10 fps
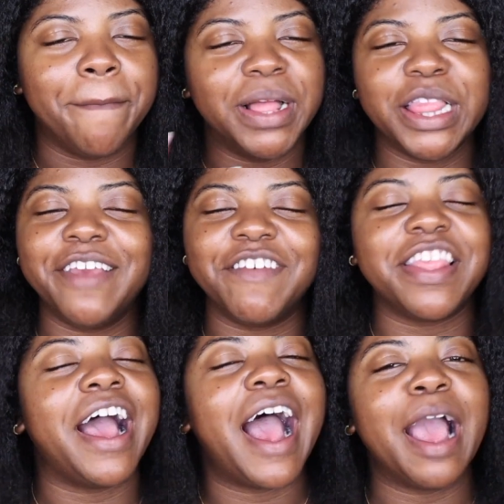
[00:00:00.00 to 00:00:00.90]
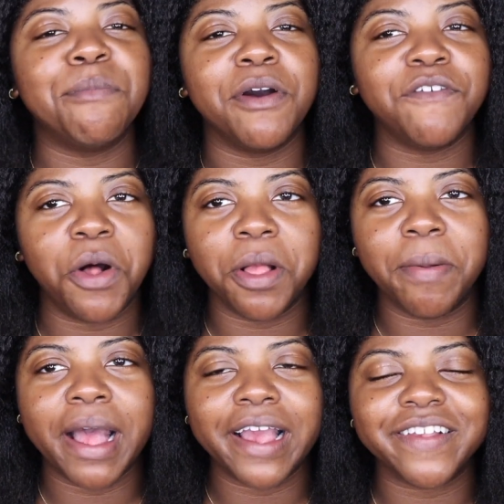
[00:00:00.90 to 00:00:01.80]
believe in the hype of
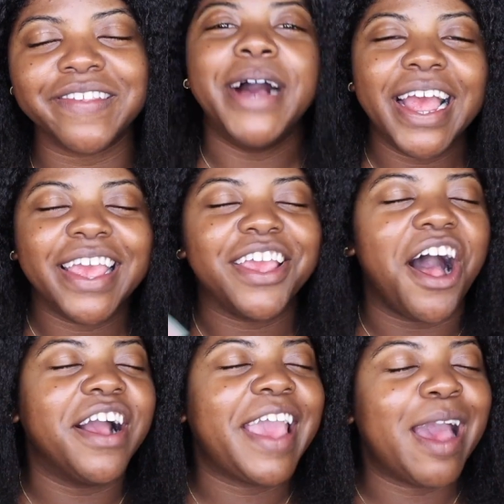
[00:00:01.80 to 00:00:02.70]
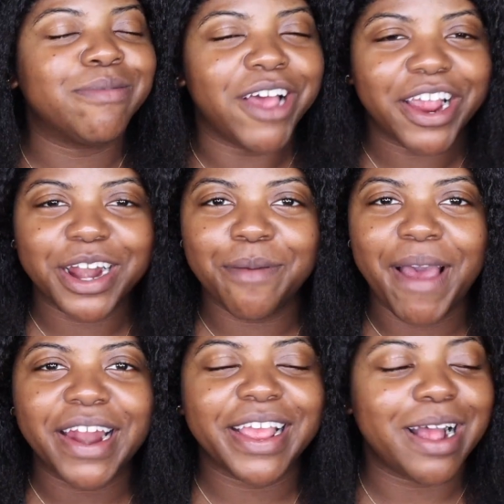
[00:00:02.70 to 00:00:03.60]
Olaplex, but y'all kept talking about it,